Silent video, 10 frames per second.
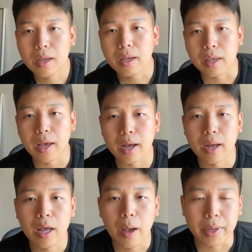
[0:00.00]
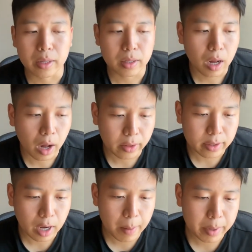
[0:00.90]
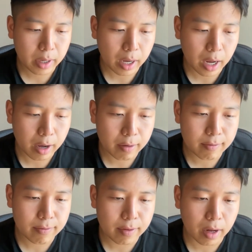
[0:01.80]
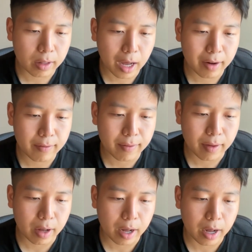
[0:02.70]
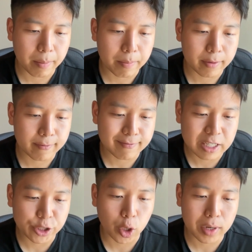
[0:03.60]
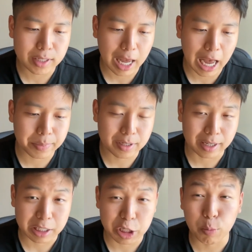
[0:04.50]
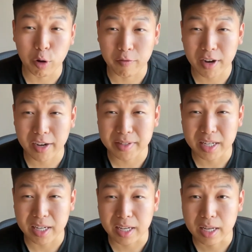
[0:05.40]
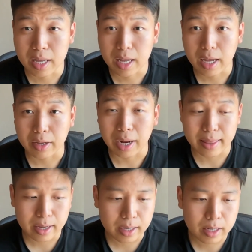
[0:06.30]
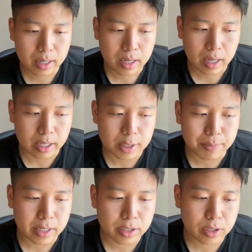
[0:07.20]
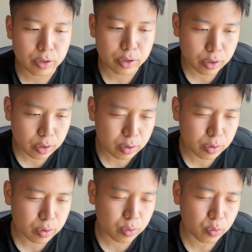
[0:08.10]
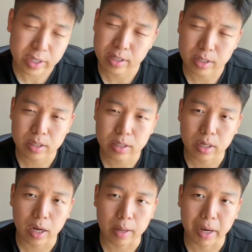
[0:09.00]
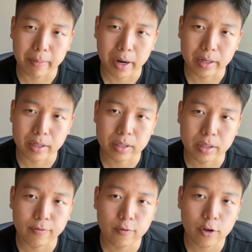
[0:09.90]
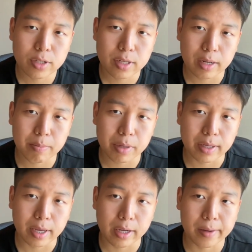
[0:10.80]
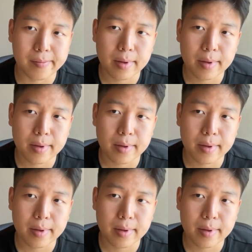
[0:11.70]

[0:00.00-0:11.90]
Yeah, on the topic of a lot of the Vision OS apps looking 2.5D, I think it speaks to two reasons in my mind. So the first thing being,